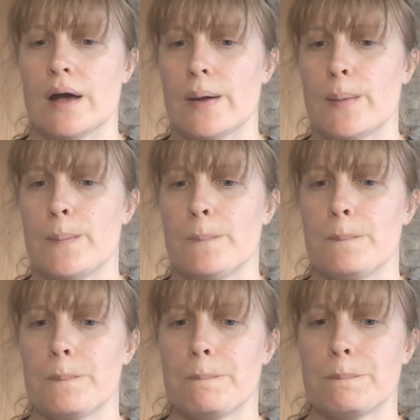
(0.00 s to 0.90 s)

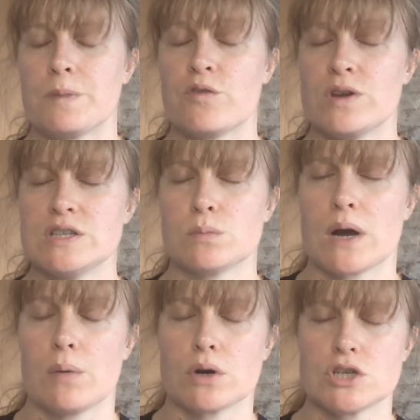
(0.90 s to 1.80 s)
The reason
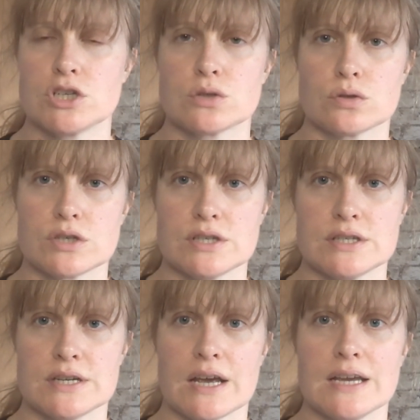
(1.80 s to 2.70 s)
why I want to discuss this
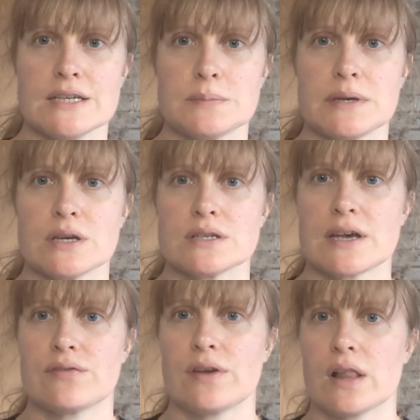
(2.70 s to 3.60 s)
today is because
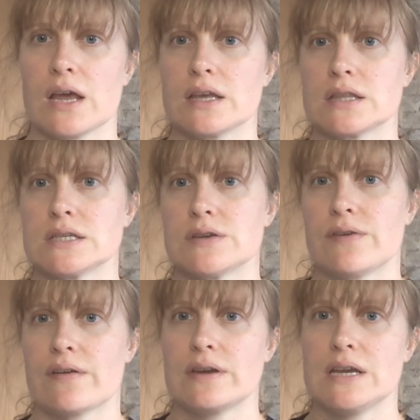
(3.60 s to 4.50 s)
I feel like there's a
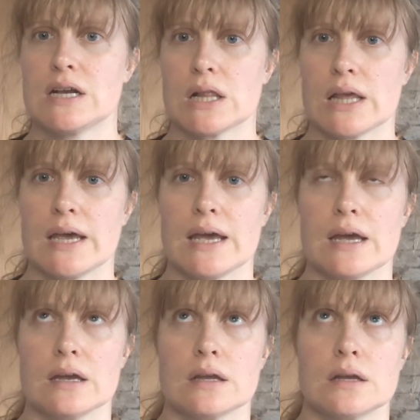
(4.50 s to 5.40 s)
very
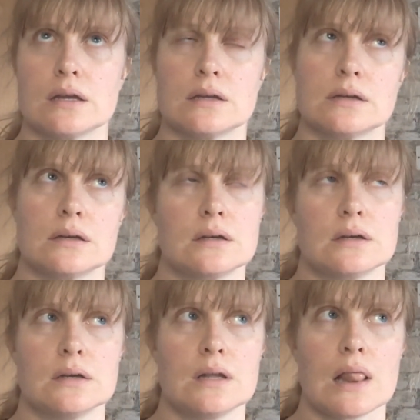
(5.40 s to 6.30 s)
clear
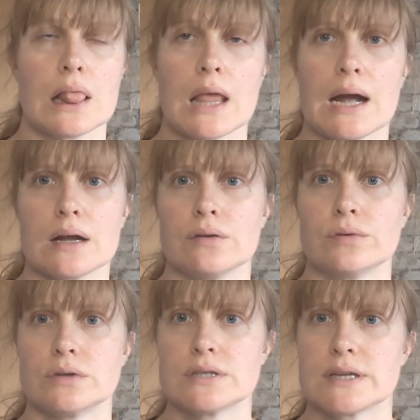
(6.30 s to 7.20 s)
lack
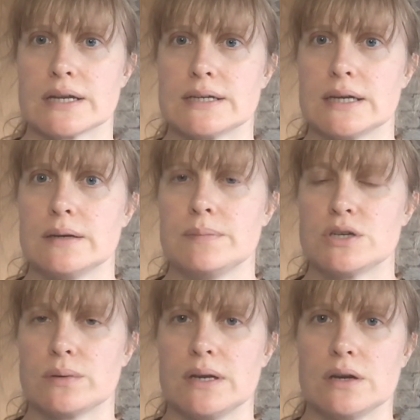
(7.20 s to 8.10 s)
of understanding
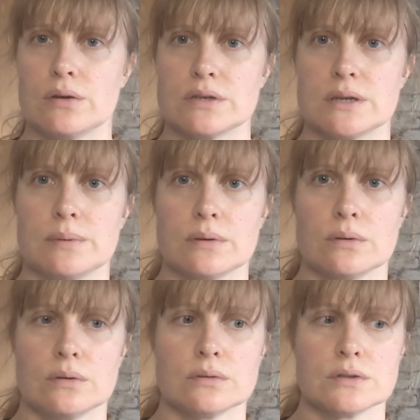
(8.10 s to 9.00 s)
between
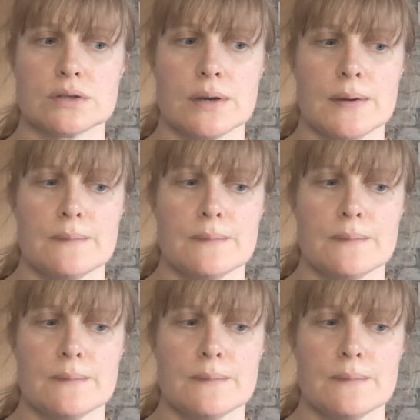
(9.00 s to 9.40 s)
neurotypicals